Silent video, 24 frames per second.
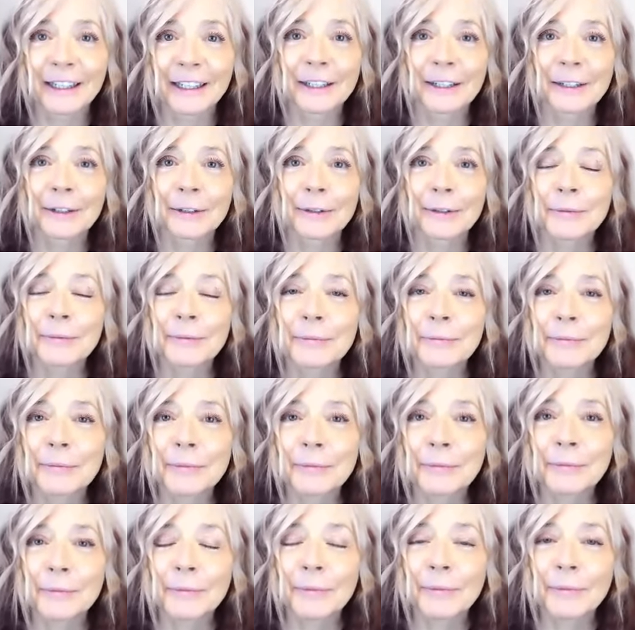
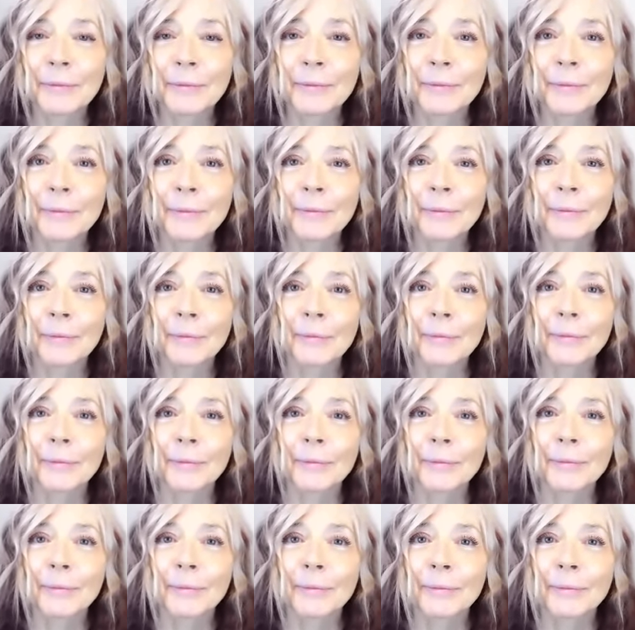No one is speaking in this clip.